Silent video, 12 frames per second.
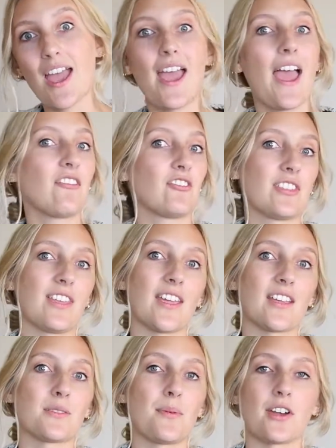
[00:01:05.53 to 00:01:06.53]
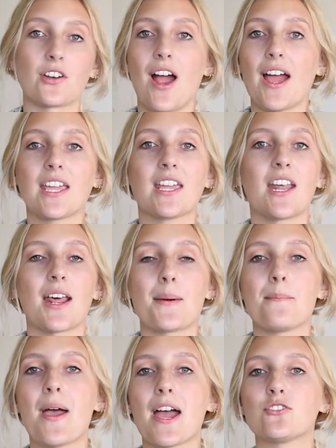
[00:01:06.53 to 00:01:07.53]
everything gets better. I cannot
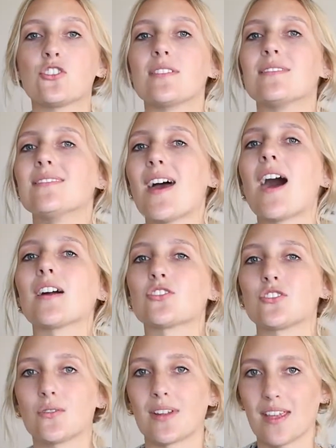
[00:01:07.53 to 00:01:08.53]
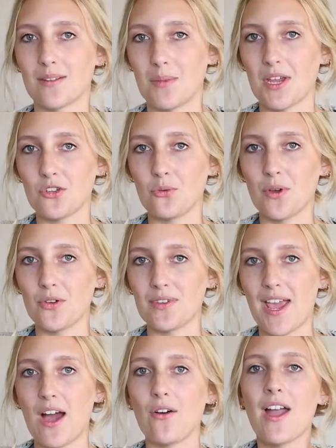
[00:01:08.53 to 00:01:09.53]
imagine not shooting in manual mode
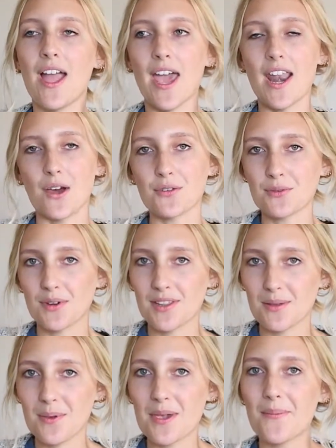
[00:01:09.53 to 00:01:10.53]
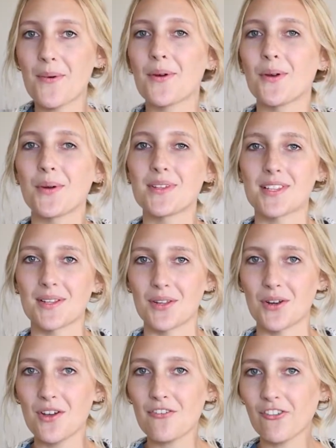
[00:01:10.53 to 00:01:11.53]
now. And I was one of the people who is a
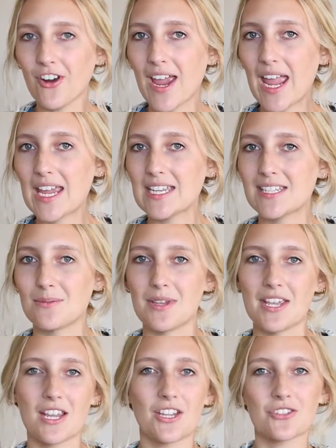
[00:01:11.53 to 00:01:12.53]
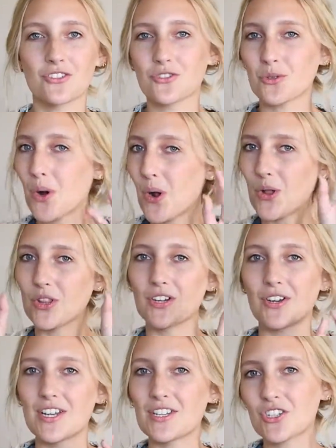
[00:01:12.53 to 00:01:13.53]
little afraid to be in control or
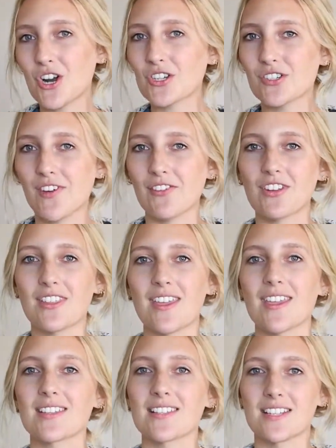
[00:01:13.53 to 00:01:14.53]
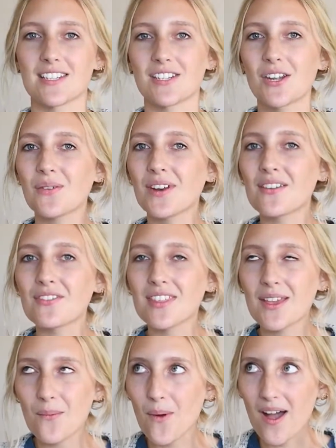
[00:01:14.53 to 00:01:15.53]
in charge of everything because I didn't know what
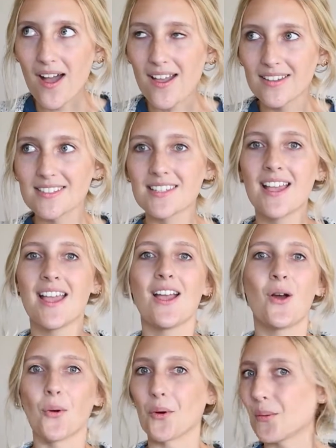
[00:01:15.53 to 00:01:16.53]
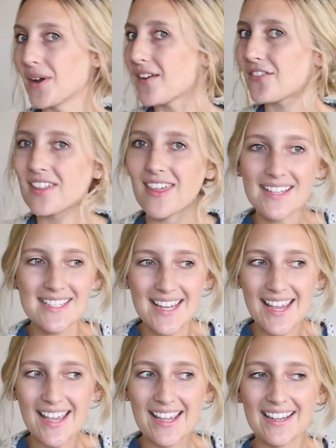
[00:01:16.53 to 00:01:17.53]
everything was or what everything
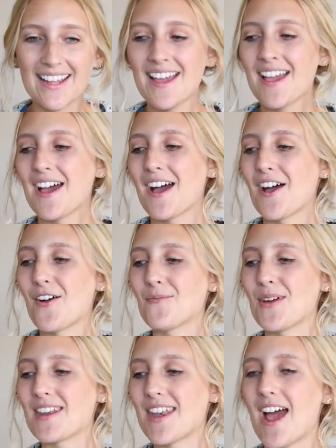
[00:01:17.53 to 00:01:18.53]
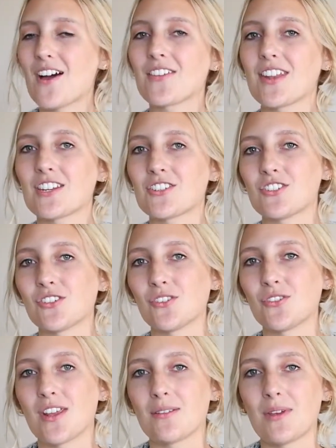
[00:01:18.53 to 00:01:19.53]
did. But now that I
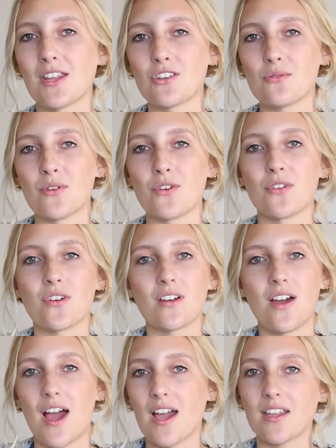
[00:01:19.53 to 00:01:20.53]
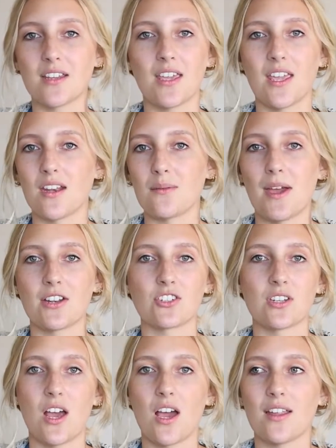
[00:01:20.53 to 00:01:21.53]
shoot in manual mode, I can't imagine
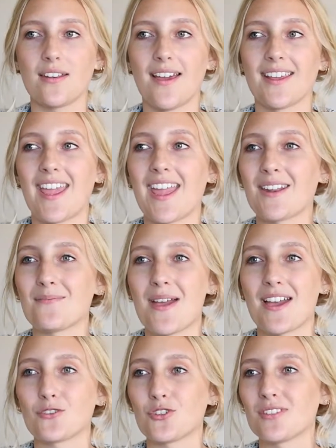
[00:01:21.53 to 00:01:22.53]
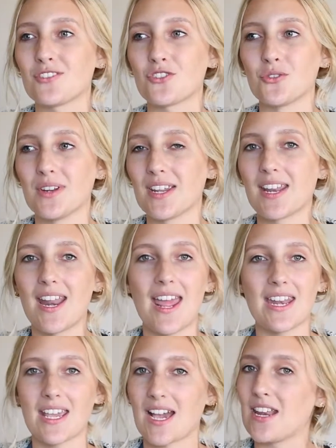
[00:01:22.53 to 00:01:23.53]
not. I can't imagine shooting in
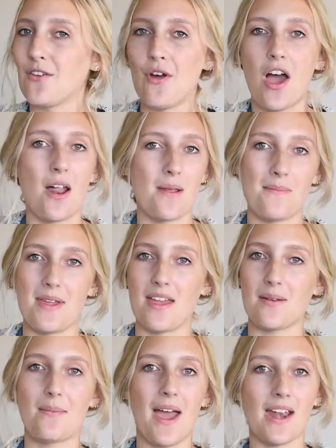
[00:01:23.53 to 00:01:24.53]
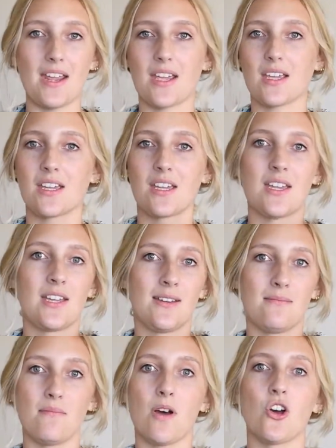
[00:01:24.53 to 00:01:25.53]
any kind of automatic
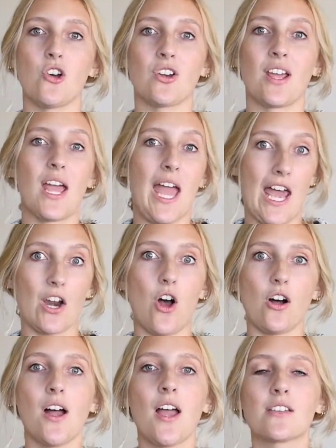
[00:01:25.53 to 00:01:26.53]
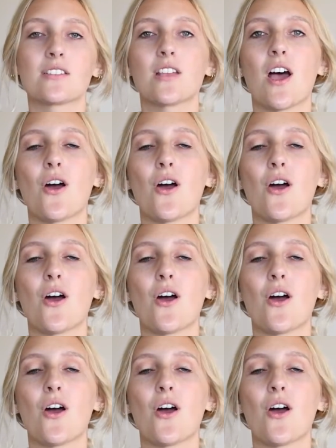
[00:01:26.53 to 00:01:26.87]
mode at all. So